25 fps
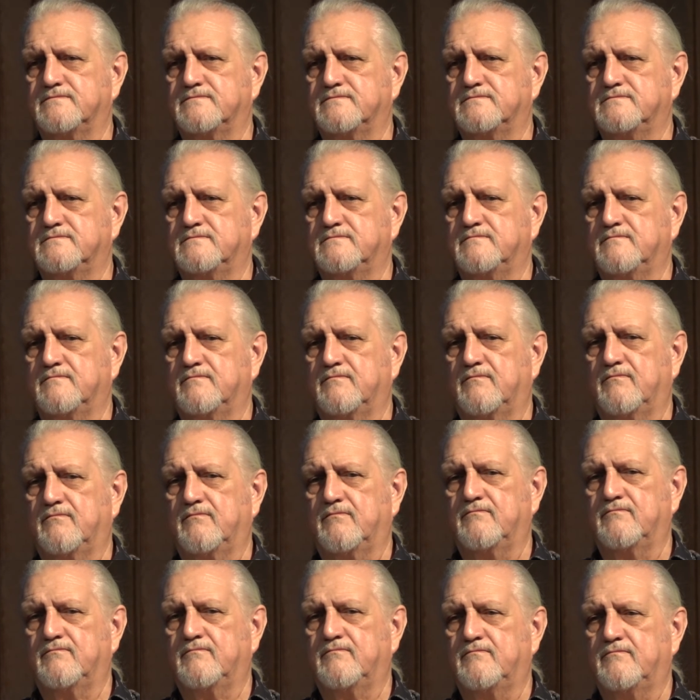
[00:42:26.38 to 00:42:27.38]

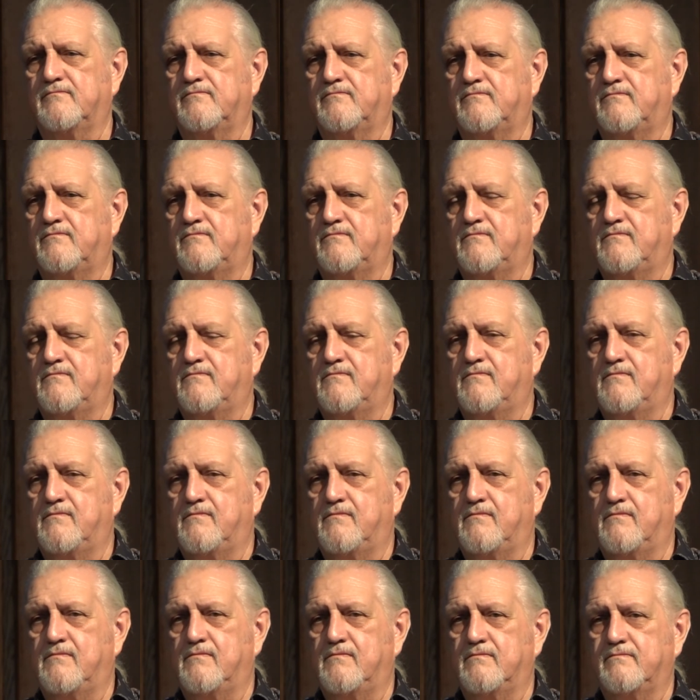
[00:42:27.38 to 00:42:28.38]

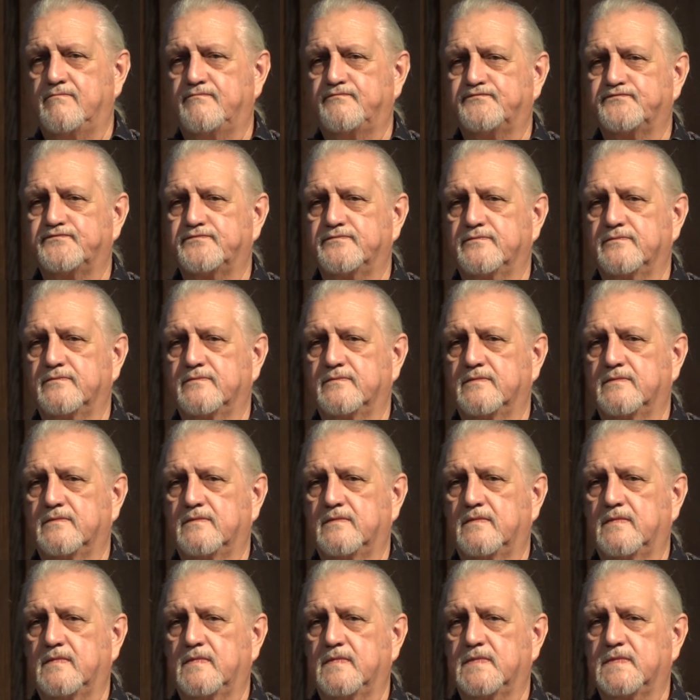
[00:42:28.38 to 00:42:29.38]

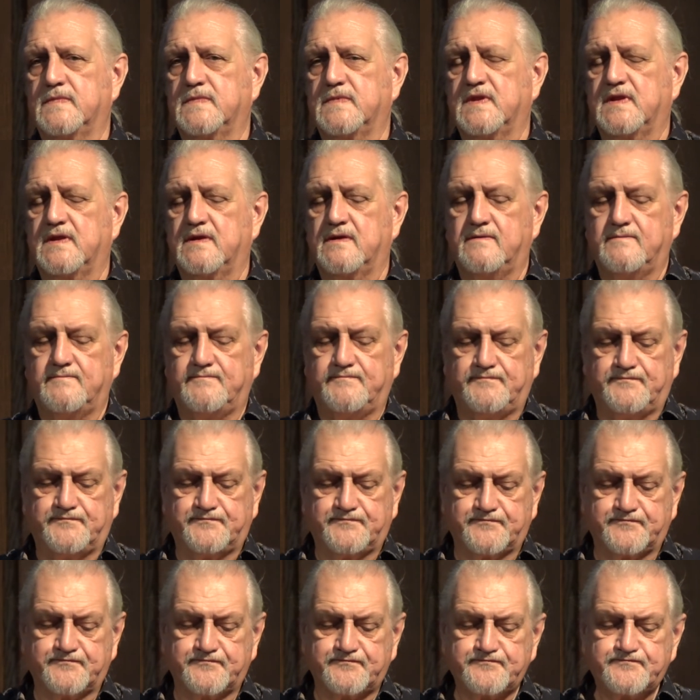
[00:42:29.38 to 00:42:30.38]

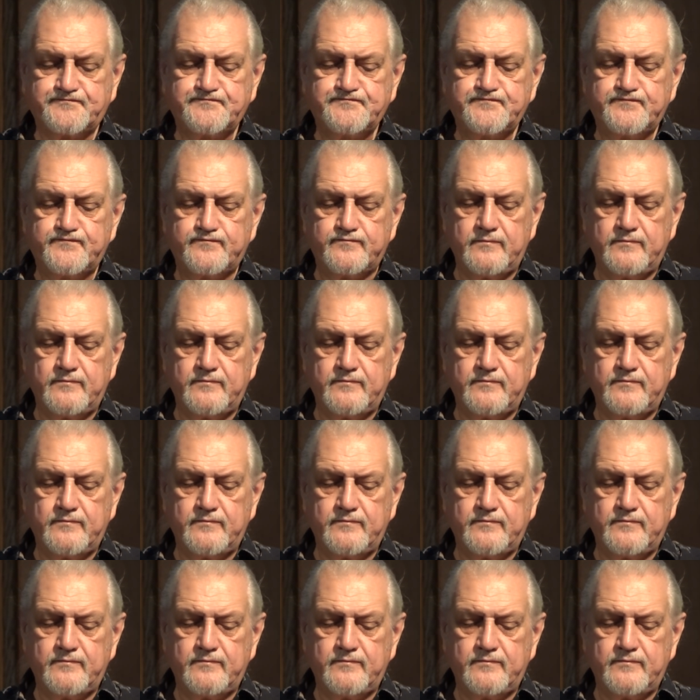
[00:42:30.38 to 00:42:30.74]
Nothing is said.